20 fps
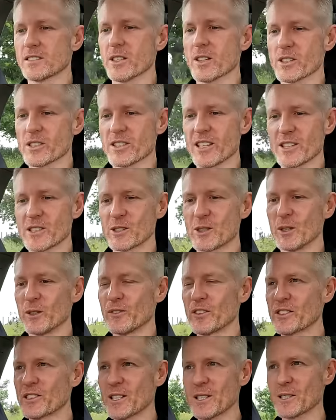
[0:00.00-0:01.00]
Gosh, that's
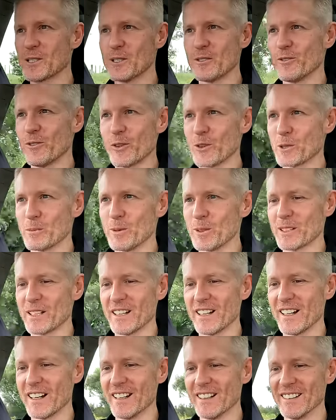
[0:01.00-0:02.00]
good for such an affordable
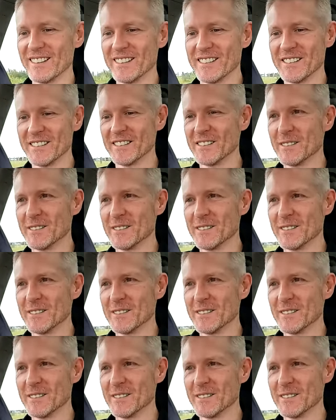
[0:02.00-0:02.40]
car.